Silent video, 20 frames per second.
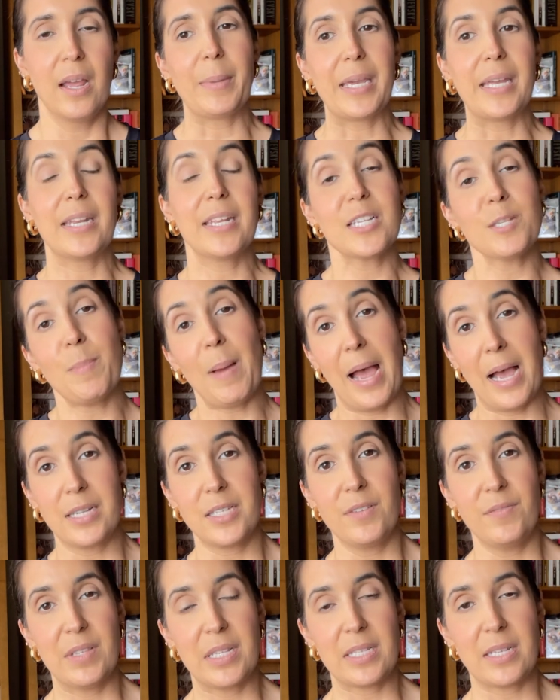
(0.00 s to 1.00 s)
It is
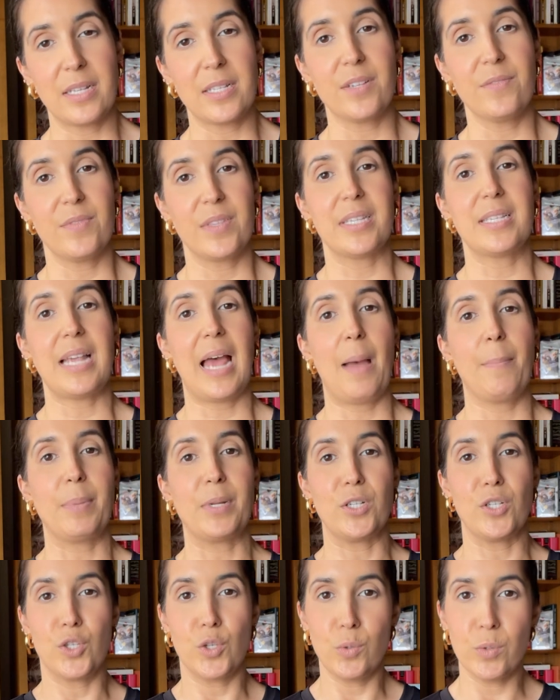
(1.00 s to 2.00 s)
passive in the sense of this
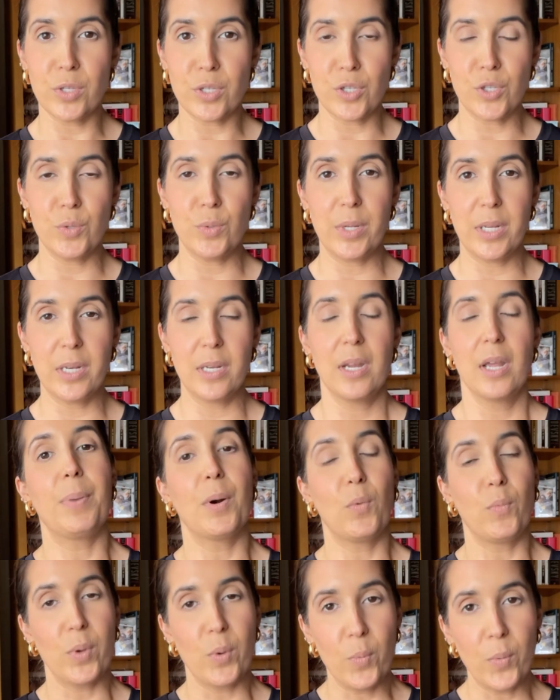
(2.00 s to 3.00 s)
happened to the student,
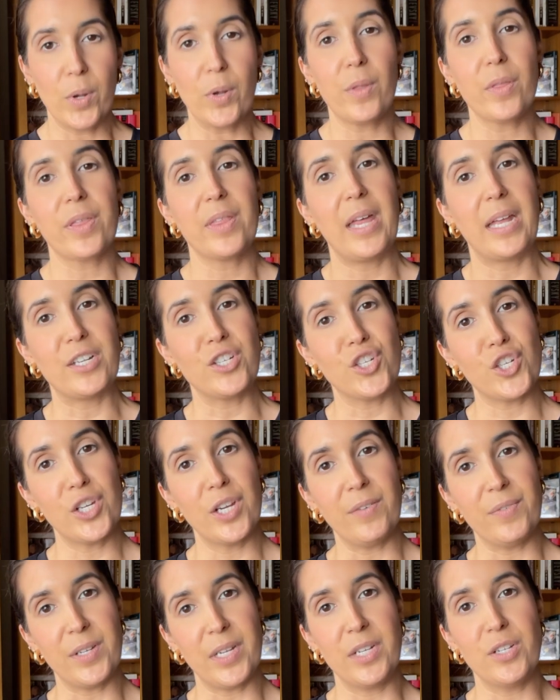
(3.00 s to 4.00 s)
but we will then
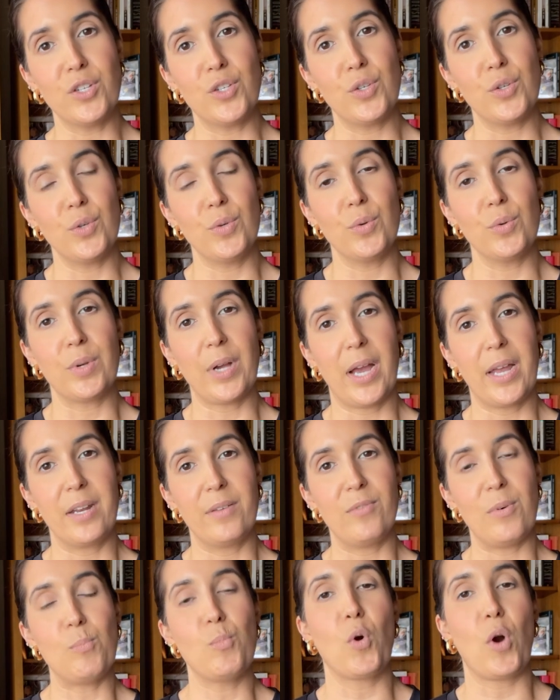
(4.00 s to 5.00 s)
shift into kind
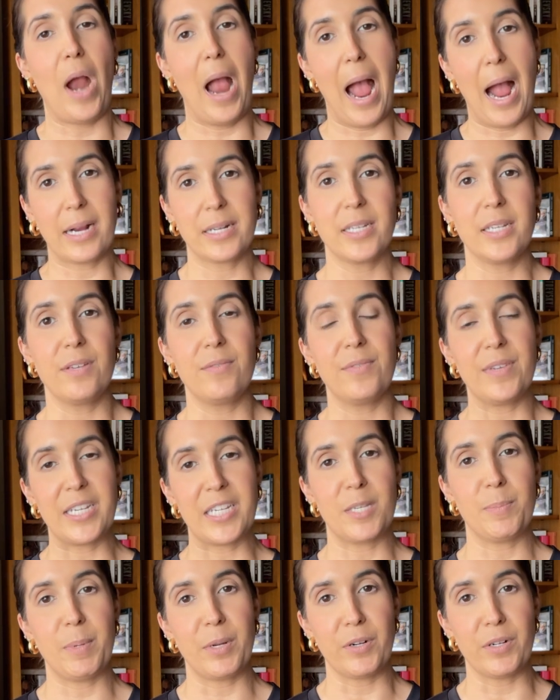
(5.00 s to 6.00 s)
of more active
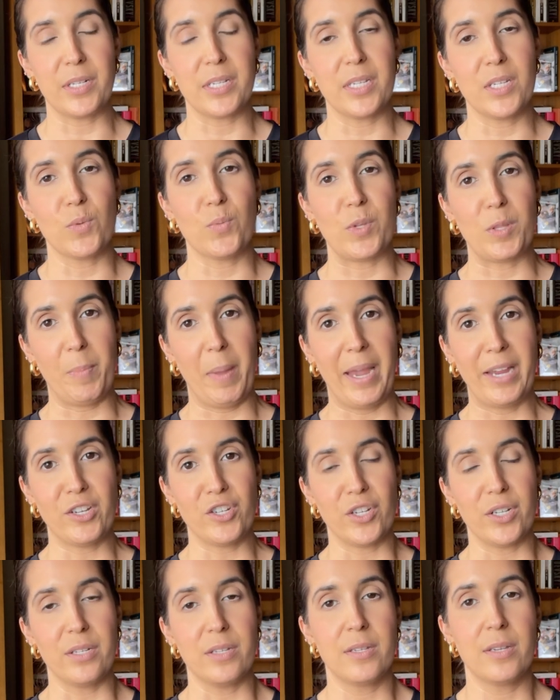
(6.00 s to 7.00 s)
experiences with
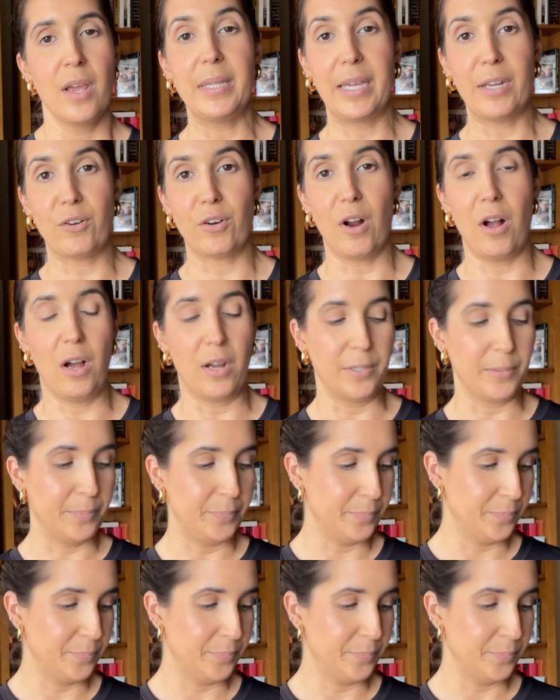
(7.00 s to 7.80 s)
patients later on.